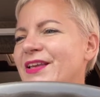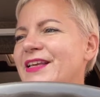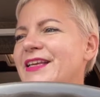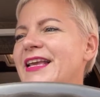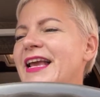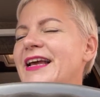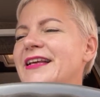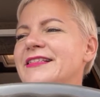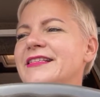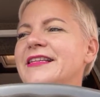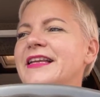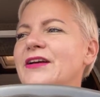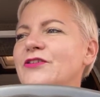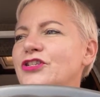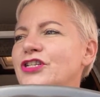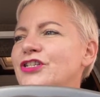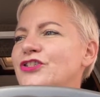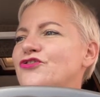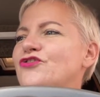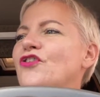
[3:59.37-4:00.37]
Yeah, so now
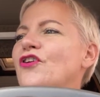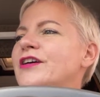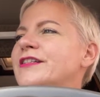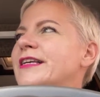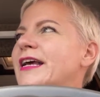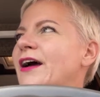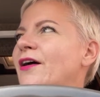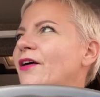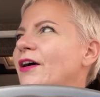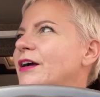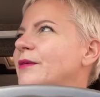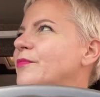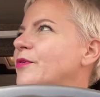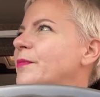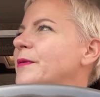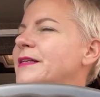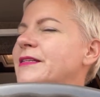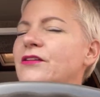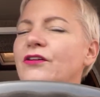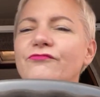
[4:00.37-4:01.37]
she's dried out, I can
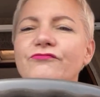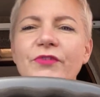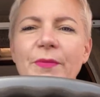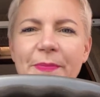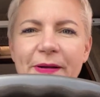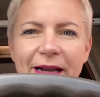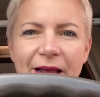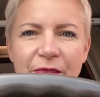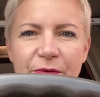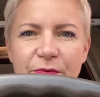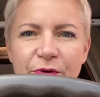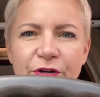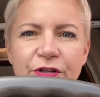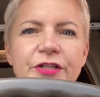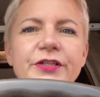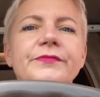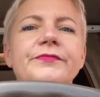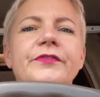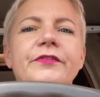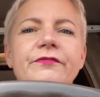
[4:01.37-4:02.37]
probably start ripping out the
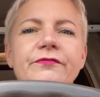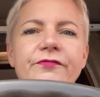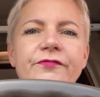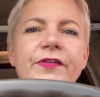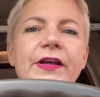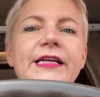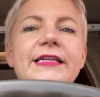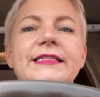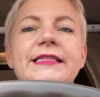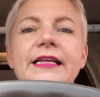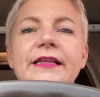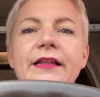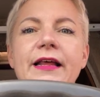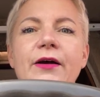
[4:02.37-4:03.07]
wood, fixing